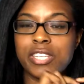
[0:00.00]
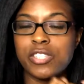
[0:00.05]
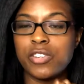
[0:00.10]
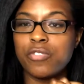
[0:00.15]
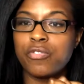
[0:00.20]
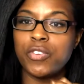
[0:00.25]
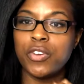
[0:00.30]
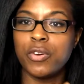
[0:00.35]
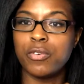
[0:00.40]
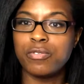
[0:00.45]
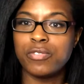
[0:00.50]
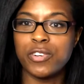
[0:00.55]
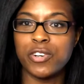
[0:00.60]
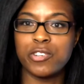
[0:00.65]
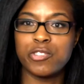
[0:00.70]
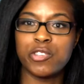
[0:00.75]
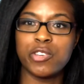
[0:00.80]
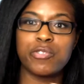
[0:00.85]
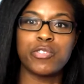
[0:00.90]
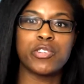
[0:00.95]
should film for.
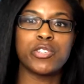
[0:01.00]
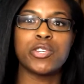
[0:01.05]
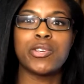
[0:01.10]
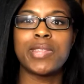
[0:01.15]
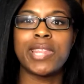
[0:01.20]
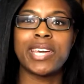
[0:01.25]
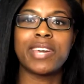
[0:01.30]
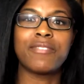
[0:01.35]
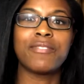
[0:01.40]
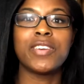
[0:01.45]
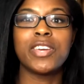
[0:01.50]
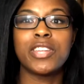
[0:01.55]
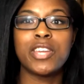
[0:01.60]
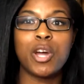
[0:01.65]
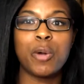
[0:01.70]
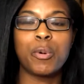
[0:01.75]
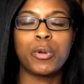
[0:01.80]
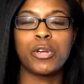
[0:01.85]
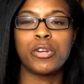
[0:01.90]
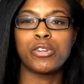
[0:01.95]
So if you're doing like a
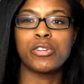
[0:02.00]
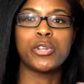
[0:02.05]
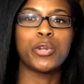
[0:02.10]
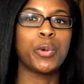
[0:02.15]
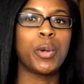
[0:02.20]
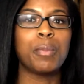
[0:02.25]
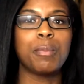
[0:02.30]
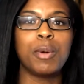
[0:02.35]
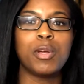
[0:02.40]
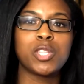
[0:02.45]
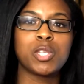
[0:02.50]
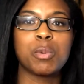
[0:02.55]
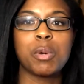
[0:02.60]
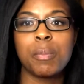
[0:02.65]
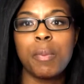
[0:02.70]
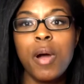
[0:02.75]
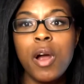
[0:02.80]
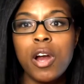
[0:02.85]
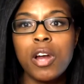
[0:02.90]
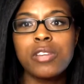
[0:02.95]
video where you're doing multiple
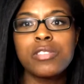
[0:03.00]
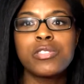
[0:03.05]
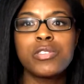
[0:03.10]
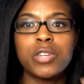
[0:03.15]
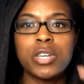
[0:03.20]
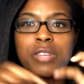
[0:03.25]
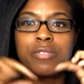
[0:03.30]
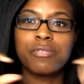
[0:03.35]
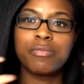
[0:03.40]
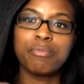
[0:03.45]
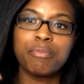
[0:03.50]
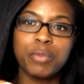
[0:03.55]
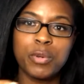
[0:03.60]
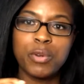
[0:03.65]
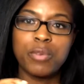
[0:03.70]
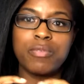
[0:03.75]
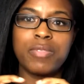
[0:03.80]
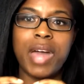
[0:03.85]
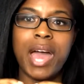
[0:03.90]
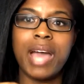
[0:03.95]
parts, you can
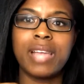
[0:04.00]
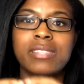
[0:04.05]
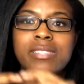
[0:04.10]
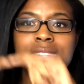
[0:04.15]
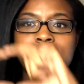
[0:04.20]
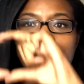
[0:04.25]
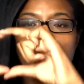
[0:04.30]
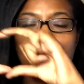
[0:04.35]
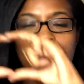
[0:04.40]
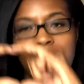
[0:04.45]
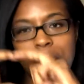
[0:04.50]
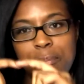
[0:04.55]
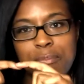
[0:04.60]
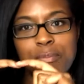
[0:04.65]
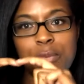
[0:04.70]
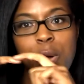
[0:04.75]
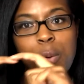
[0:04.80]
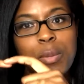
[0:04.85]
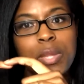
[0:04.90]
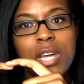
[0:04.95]
move that to like, okay,
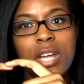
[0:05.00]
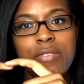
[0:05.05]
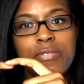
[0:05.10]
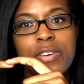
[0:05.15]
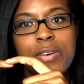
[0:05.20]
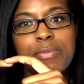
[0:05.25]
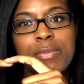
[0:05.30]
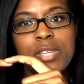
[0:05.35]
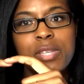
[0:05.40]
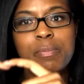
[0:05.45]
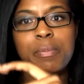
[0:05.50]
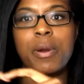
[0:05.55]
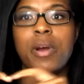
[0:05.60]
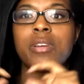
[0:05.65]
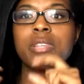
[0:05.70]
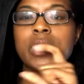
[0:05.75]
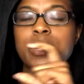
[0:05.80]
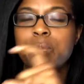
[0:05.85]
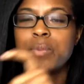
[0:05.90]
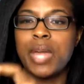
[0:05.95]
I'm only gonna film this part,
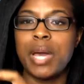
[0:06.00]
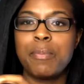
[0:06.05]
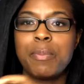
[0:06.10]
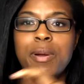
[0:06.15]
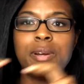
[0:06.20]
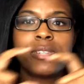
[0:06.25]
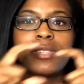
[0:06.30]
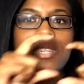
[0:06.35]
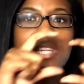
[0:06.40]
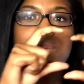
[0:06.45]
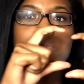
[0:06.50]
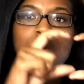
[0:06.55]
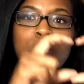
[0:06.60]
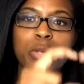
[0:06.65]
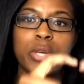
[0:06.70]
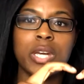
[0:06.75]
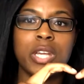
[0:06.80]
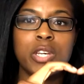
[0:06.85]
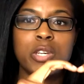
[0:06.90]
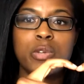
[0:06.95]
and then when that part's done, I'm
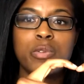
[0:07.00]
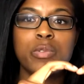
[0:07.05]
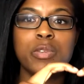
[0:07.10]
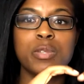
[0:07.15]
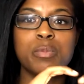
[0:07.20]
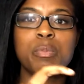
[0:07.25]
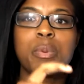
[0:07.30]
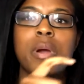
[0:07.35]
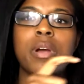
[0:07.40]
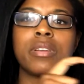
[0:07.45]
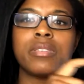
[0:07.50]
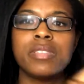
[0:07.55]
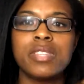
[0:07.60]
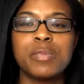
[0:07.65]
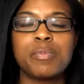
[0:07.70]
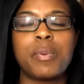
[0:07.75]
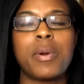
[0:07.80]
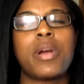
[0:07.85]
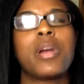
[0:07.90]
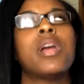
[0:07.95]
only gonna do this part and this
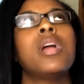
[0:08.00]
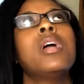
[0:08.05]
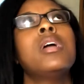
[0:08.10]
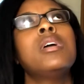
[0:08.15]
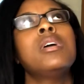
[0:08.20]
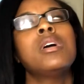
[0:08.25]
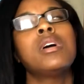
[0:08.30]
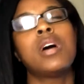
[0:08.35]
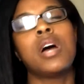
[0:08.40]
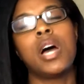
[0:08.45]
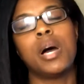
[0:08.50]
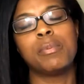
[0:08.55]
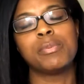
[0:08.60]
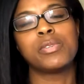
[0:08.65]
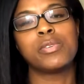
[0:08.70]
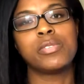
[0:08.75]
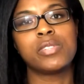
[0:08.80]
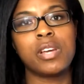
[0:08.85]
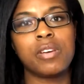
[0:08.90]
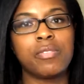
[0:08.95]
part.
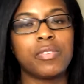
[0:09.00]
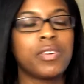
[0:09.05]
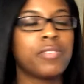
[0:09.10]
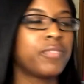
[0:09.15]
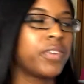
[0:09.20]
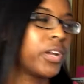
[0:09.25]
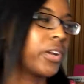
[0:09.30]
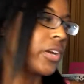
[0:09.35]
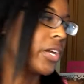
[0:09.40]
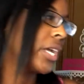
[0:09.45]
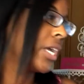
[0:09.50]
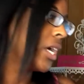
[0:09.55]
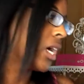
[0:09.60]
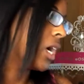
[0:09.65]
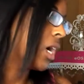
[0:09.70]
So definitely very